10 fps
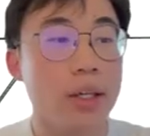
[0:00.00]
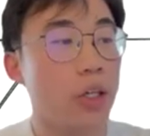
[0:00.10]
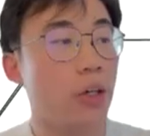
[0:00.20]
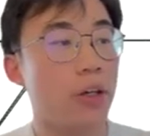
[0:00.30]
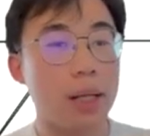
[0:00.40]

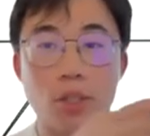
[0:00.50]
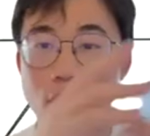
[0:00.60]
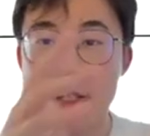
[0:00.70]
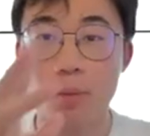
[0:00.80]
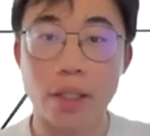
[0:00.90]
Here, I'm just
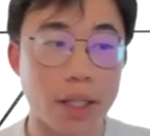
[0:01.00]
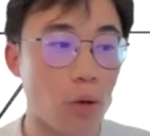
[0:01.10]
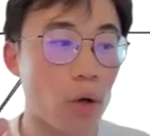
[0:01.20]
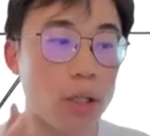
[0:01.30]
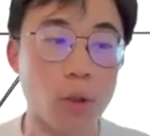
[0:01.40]
explaining
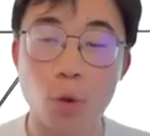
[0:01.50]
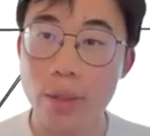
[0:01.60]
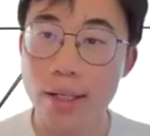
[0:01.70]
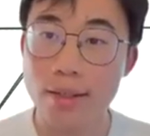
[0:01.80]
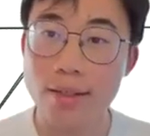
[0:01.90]
what a loop
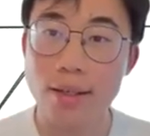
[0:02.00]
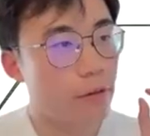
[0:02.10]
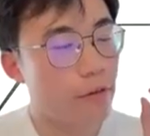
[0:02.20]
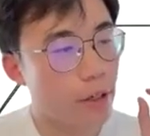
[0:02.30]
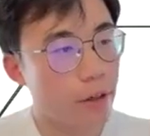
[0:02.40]
is. The
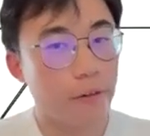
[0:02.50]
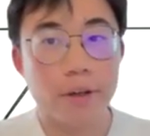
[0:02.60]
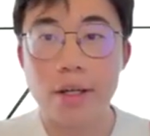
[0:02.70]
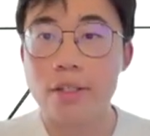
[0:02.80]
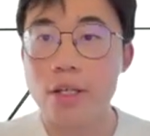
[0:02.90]
very,
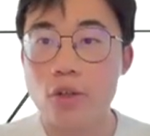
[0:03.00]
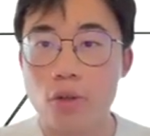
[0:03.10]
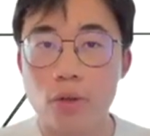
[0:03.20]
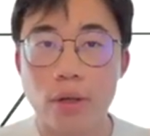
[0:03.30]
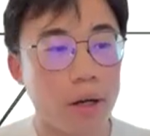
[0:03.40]
very
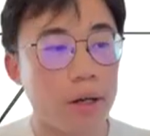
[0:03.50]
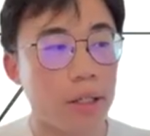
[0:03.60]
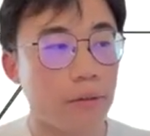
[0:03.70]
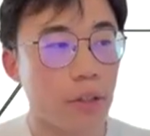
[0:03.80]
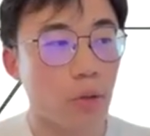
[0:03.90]
essential part
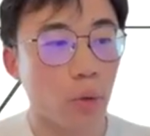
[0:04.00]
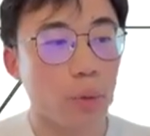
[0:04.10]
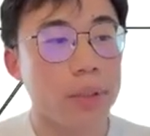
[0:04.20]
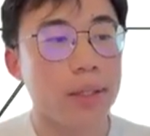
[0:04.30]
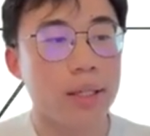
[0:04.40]
of this
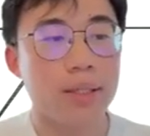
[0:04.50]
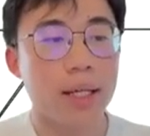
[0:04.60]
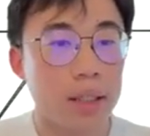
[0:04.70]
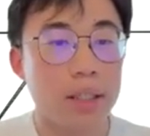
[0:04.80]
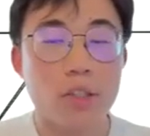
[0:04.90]
loop is
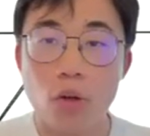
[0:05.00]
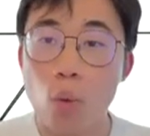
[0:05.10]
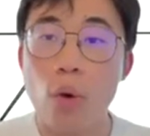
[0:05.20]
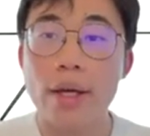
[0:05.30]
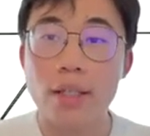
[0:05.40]
that it needs to know
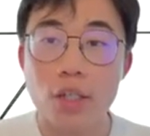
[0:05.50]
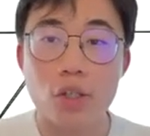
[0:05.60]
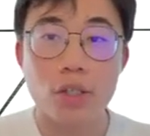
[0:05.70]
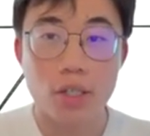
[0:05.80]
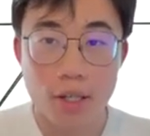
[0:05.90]
when it
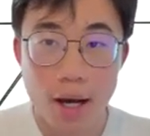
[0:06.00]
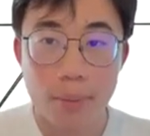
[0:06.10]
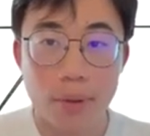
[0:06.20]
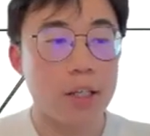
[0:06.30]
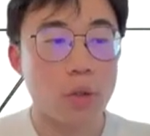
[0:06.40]
should
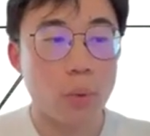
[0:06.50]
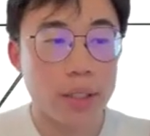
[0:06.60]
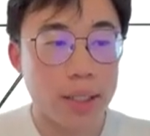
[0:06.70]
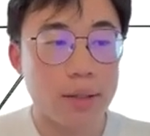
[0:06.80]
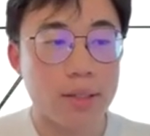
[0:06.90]
stop. That's why we
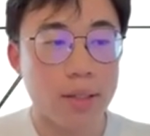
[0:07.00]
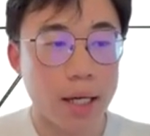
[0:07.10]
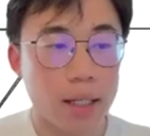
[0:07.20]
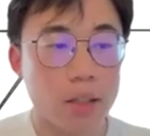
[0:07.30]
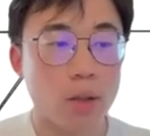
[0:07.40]
need this
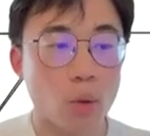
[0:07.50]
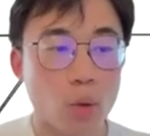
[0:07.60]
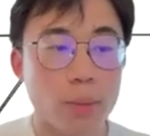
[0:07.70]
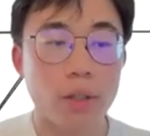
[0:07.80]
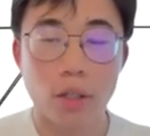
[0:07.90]
end
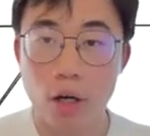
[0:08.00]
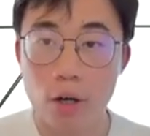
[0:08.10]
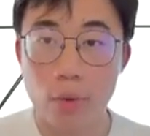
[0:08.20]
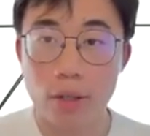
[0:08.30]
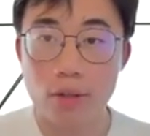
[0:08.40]
loop
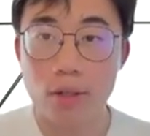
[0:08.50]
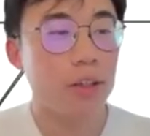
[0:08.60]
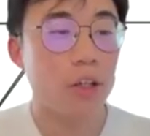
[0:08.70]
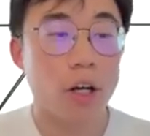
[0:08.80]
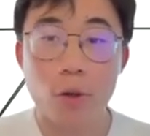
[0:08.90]
guardrails.
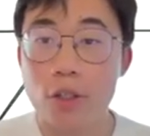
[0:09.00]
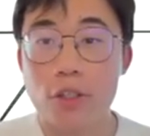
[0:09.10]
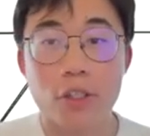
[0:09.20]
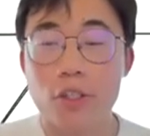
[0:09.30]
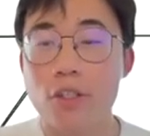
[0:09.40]
The guardrails
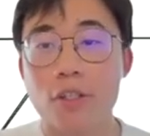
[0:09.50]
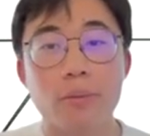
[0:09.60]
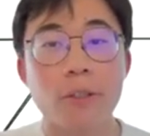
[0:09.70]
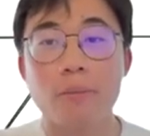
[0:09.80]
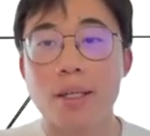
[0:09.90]
could just
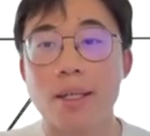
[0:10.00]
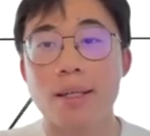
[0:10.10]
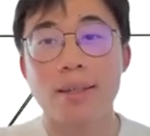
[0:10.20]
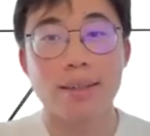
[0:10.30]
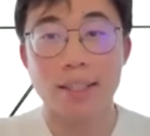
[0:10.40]
simply
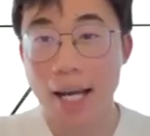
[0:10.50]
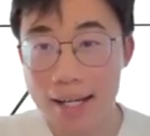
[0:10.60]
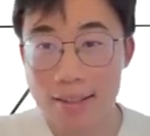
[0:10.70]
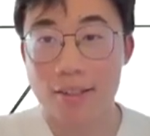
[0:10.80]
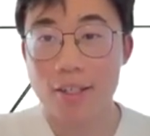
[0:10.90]
be the
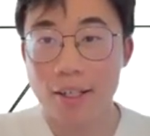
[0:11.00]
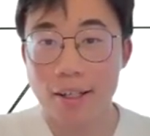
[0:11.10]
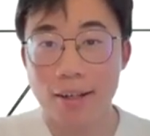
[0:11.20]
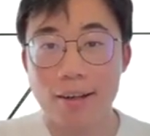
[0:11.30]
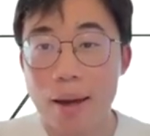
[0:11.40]
task is
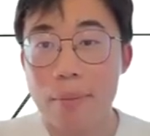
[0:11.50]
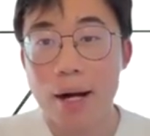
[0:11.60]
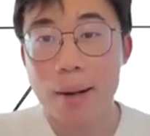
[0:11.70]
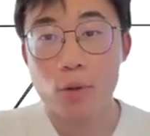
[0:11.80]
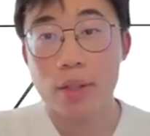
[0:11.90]
done. And
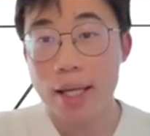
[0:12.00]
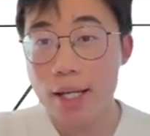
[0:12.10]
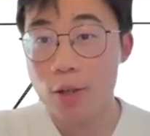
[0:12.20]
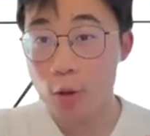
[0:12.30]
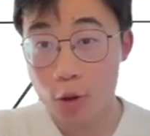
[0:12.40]
perhaps when the
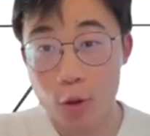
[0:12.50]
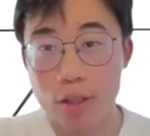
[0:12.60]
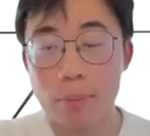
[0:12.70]
agent was doing the